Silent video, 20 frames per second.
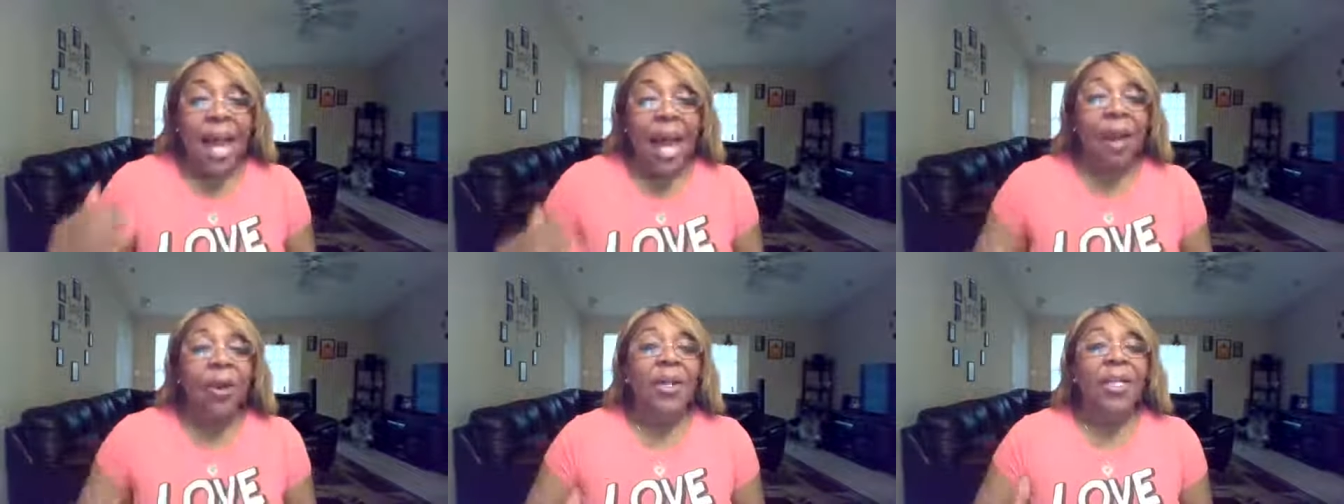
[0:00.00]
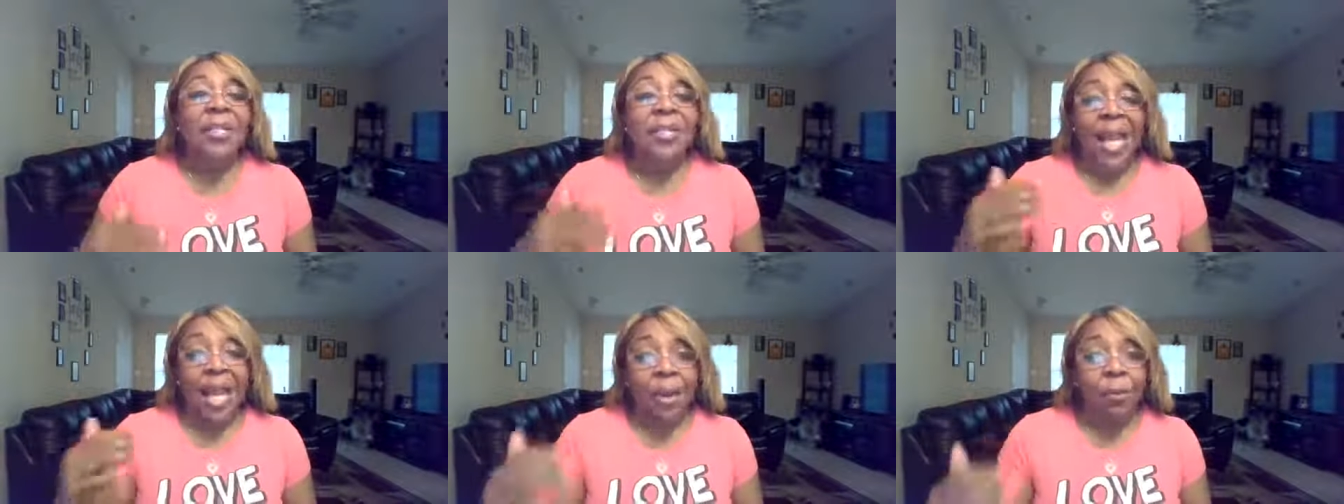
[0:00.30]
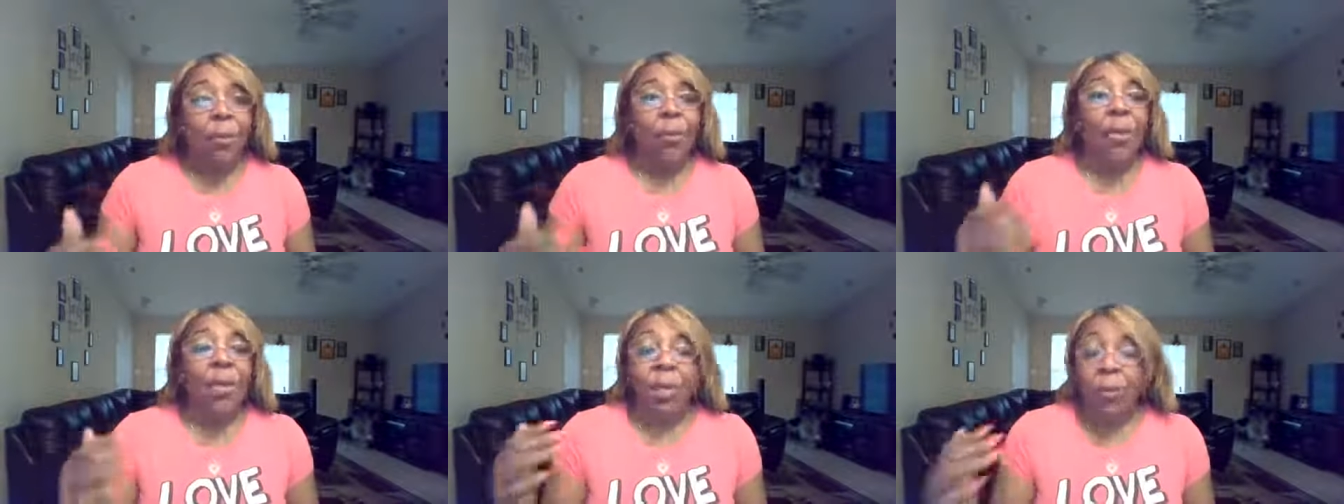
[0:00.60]
Now he's
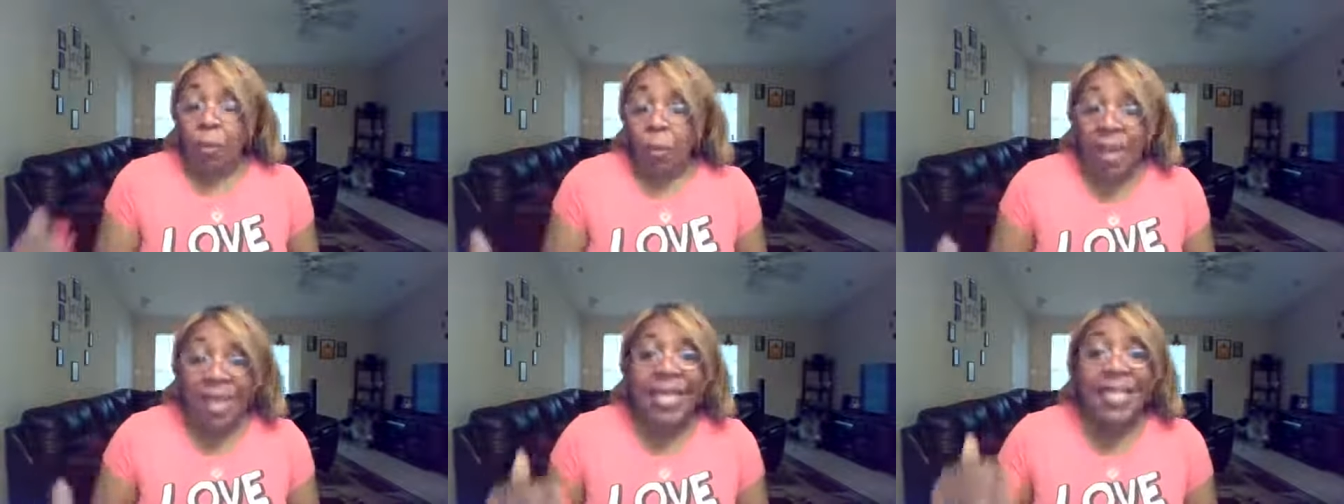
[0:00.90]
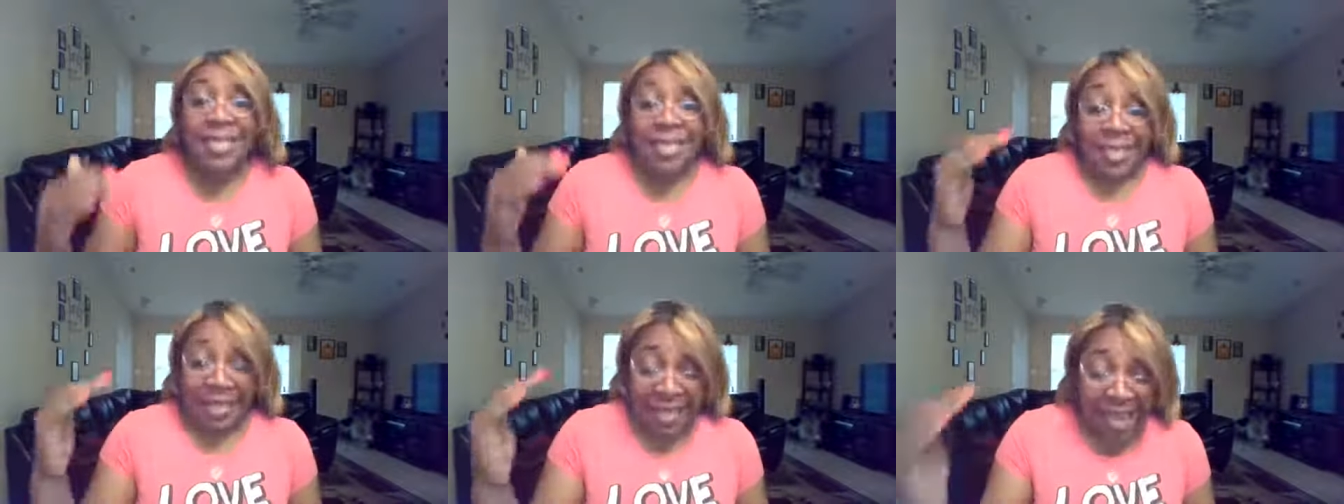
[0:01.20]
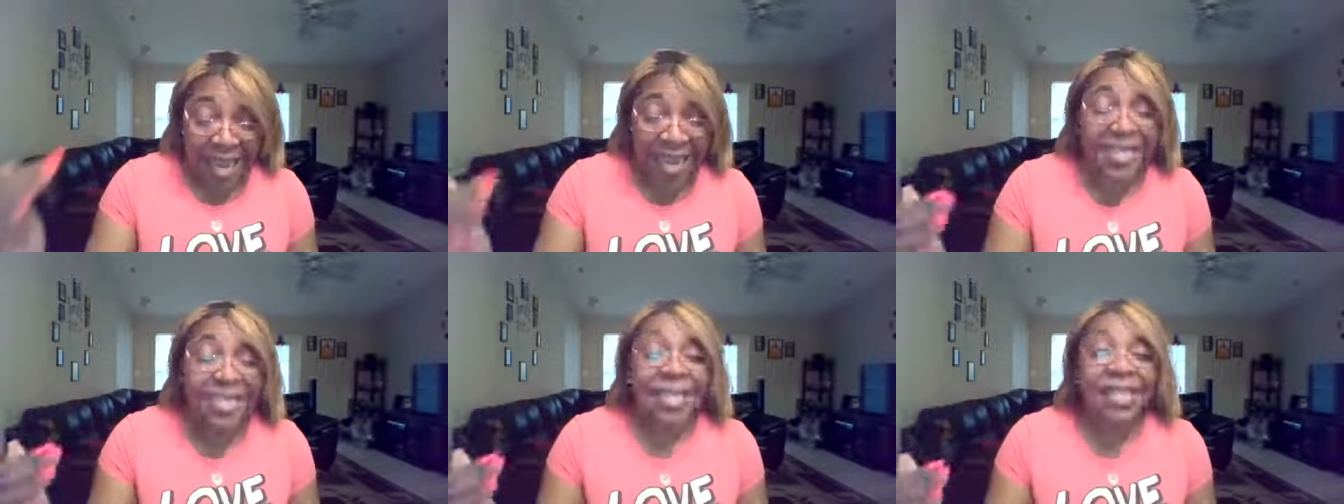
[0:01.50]
and when, when it's the
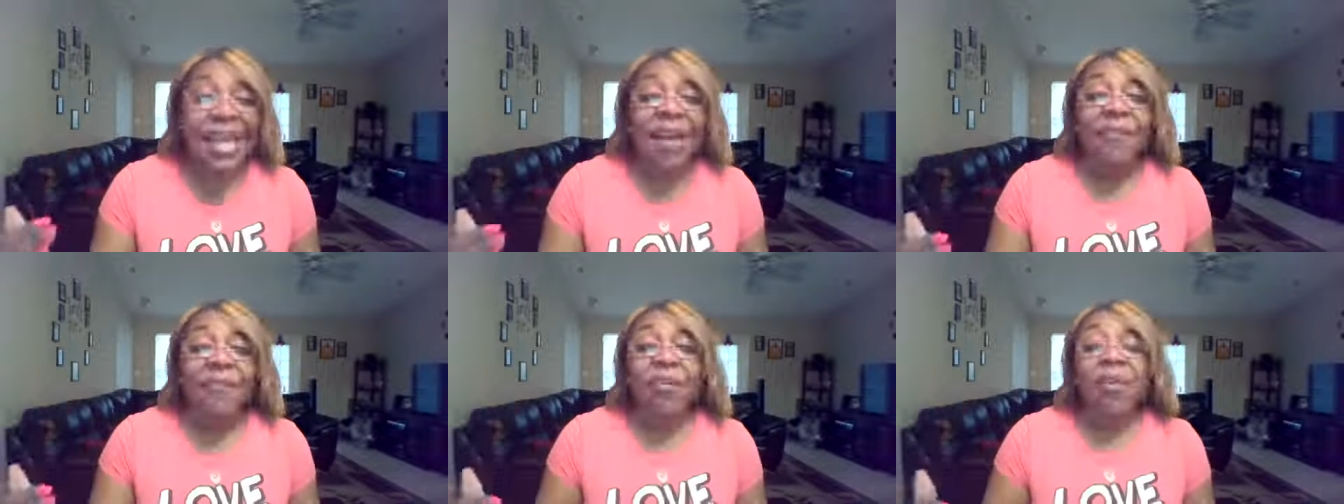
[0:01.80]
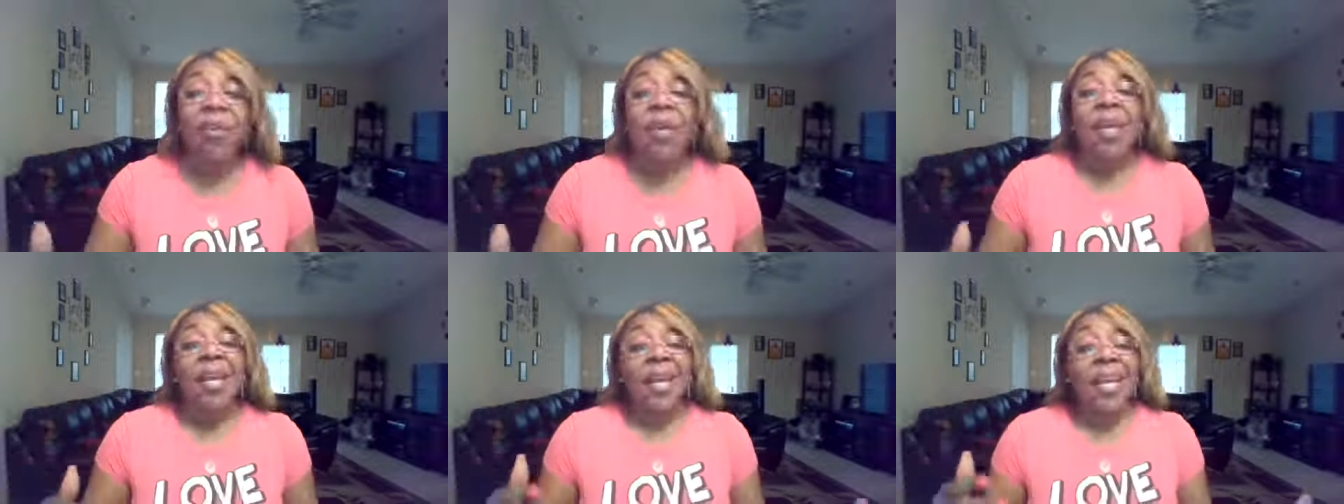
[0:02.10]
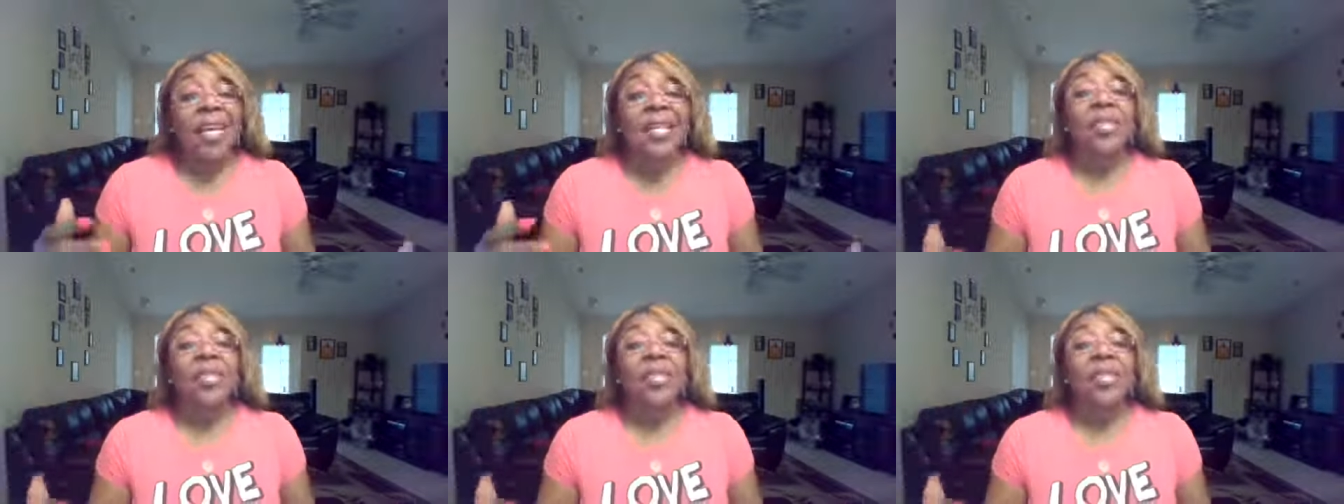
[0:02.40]
next level,